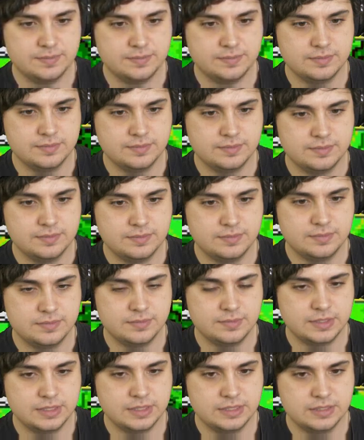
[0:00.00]

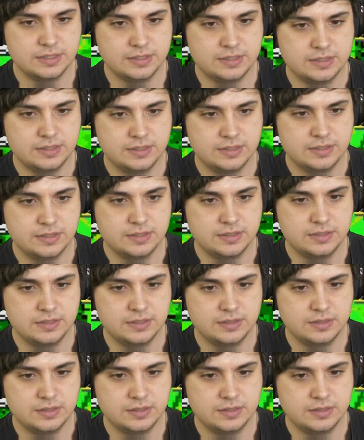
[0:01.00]
(no one is talking)